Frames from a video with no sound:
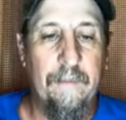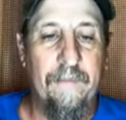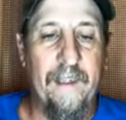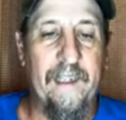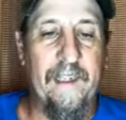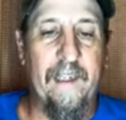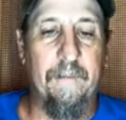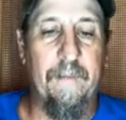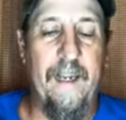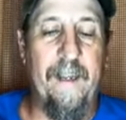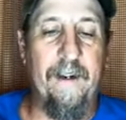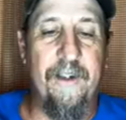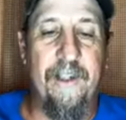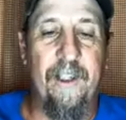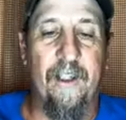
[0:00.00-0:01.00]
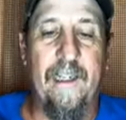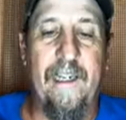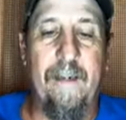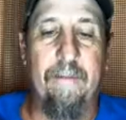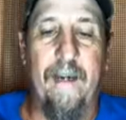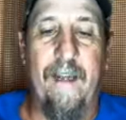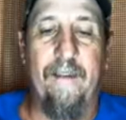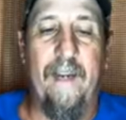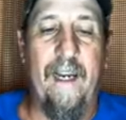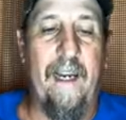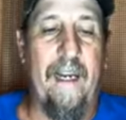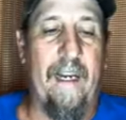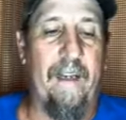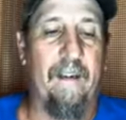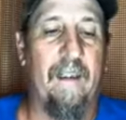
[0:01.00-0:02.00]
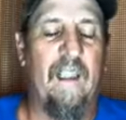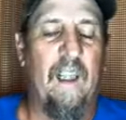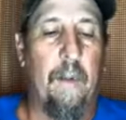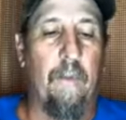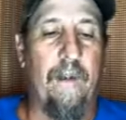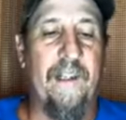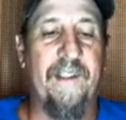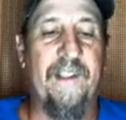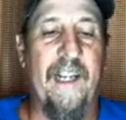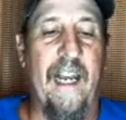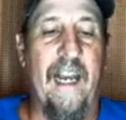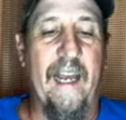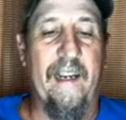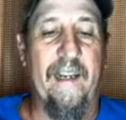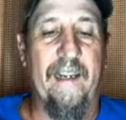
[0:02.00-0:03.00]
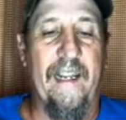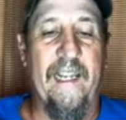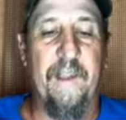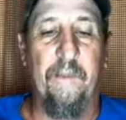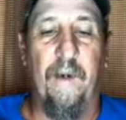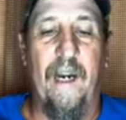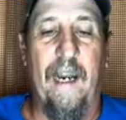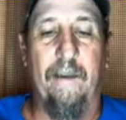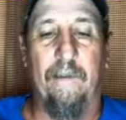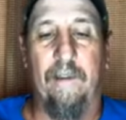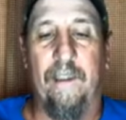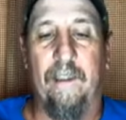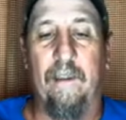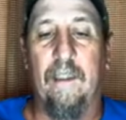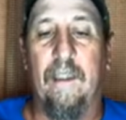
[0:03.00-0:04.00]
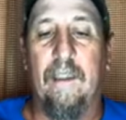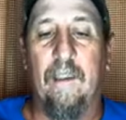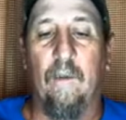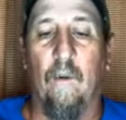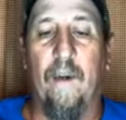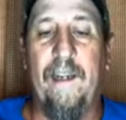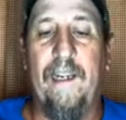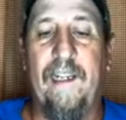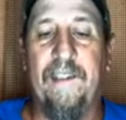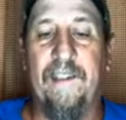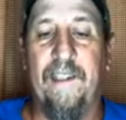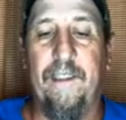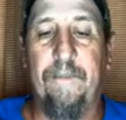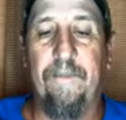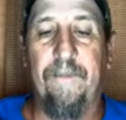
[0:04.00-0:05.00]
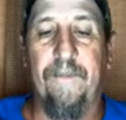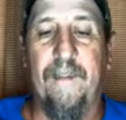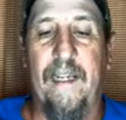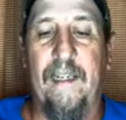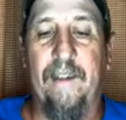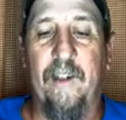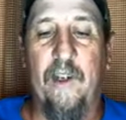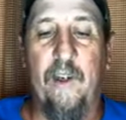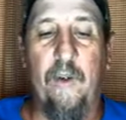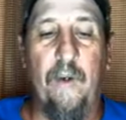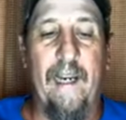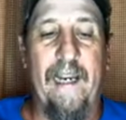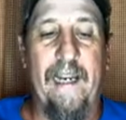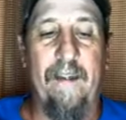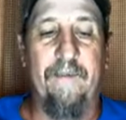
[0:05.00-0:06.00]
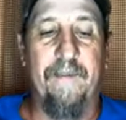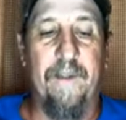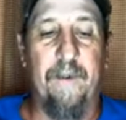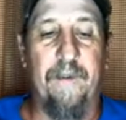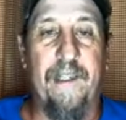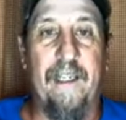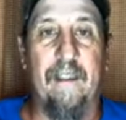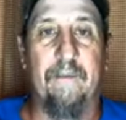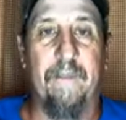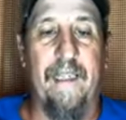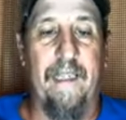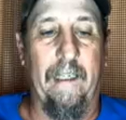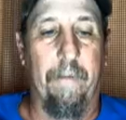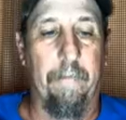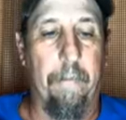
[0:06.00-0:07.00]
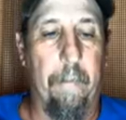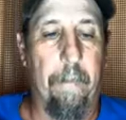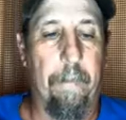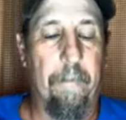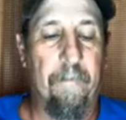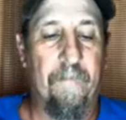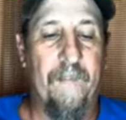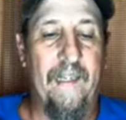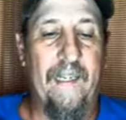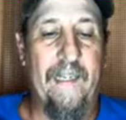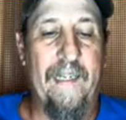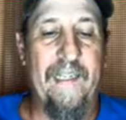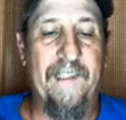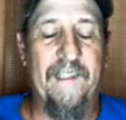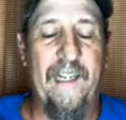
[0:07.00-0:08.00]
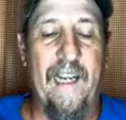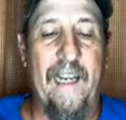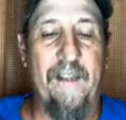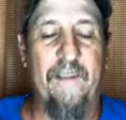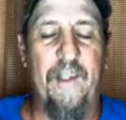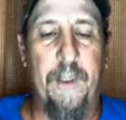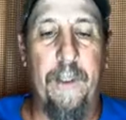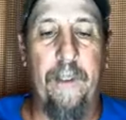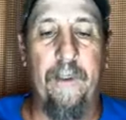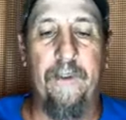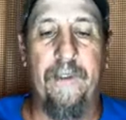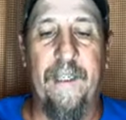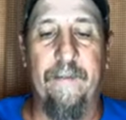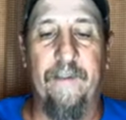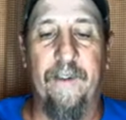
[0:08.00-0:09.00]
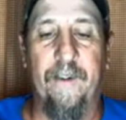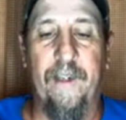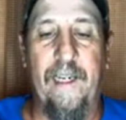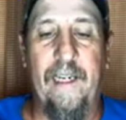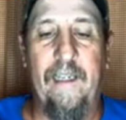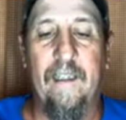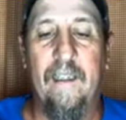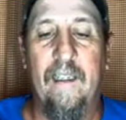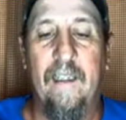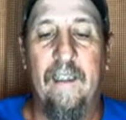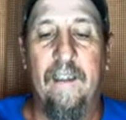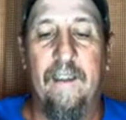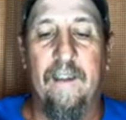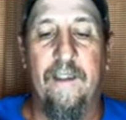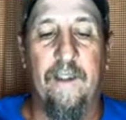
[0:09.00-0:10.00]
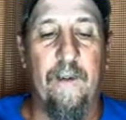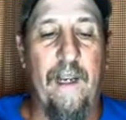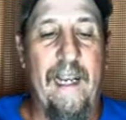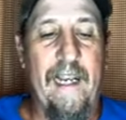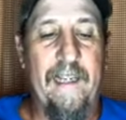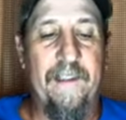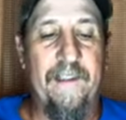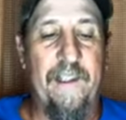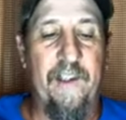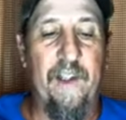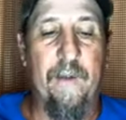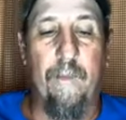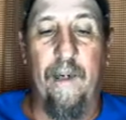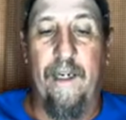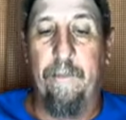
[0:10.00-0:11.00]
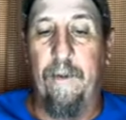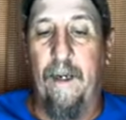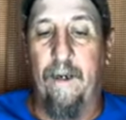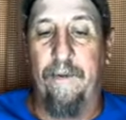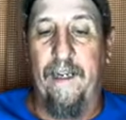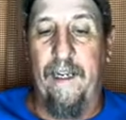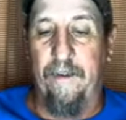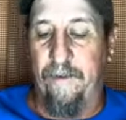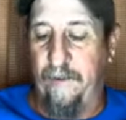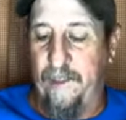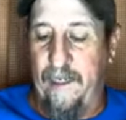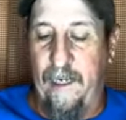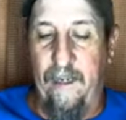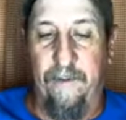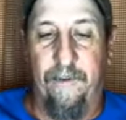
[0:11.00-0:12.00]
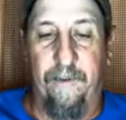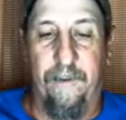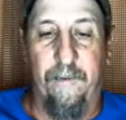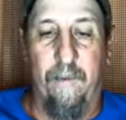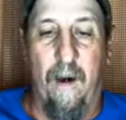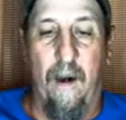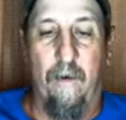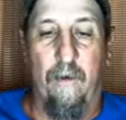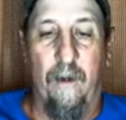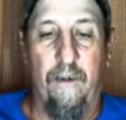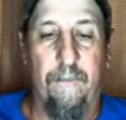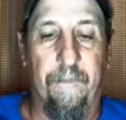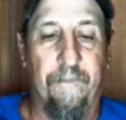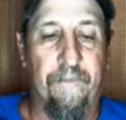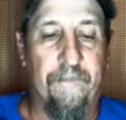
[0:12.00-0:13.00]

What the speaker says: Then the commander took him by the hand, went aside, and asked privately, "What is it that you have to tell me?" And he said, "The Jews have agreed to ask that you bring Paul down to the council tomorrow,